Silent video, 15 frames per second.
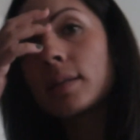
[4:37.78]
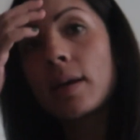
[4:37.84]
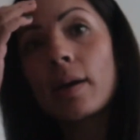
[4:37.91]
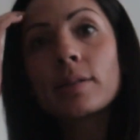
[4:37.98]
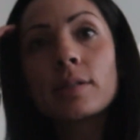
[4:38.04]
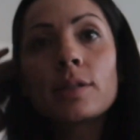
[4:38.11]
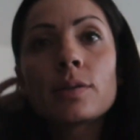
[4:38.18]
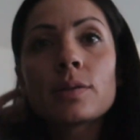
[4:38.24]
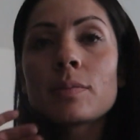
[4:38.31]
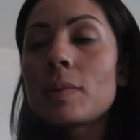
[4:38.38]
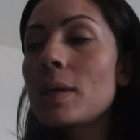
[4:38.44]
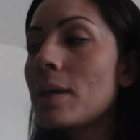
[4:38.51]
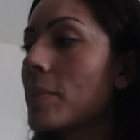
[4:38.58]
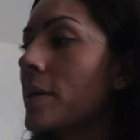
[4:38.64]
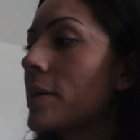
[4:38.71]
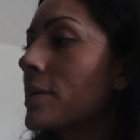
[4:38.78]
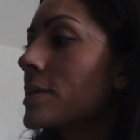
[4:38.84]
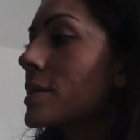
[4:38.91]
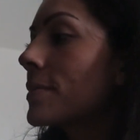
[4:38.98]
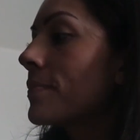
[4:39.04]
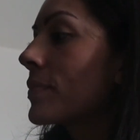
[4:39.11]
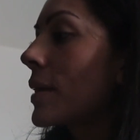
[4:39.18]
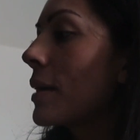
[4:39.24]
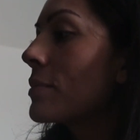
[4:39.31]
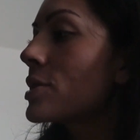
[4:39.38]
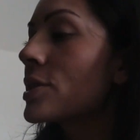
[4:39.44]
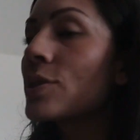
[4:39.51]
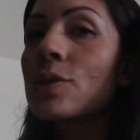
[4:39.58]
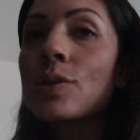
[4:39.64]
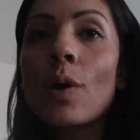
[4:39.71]
now I have to do some emails. I'm
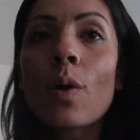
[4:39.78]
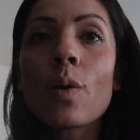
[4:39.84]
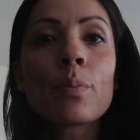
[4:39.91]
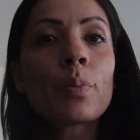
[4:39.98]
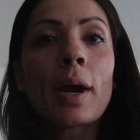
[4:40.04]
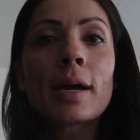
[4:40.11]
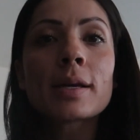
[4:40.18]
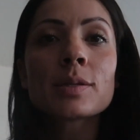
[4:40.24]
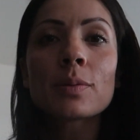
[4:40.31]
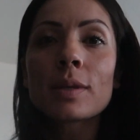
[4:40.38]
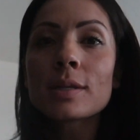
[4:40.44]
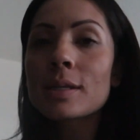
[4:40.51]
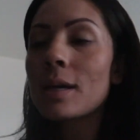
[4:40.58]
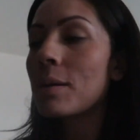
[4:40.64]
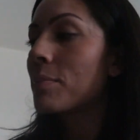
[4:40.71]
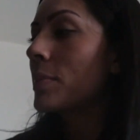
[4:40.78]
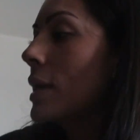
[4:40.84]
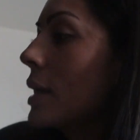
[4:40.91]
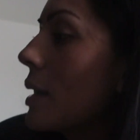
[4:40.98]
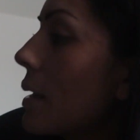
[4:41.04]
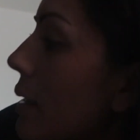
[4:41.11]
just so impressed with this company